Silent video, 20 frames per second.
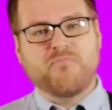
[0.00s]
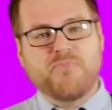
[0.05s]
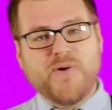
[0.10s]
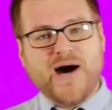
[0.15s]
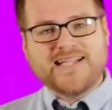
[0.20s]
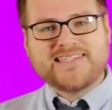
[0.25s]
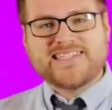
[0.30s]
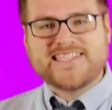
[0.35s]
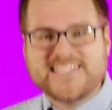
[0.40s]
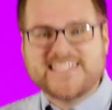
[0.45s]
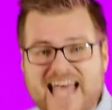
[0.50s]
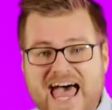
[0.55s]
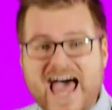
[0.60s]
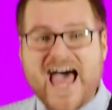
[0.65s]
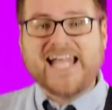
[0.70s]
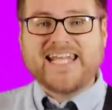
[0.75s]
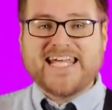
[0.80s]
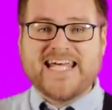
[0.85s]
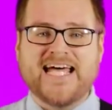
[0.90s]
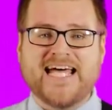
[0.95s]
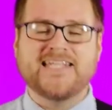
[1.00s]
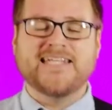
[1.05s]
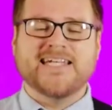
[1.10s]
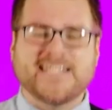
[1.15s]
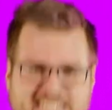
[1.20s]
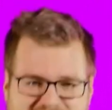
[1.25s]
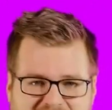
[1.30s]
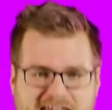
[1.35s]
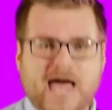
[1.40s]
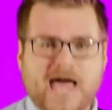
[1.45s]
But set an
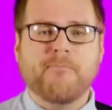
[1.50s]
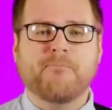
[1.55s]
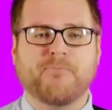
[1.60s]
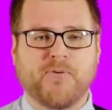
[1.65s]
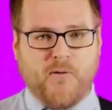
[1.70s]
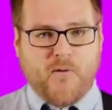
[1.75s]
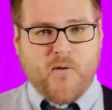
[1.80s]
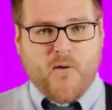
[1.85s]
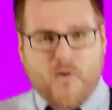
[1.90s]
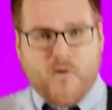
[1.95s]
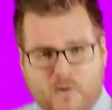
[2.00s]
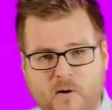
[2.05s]
example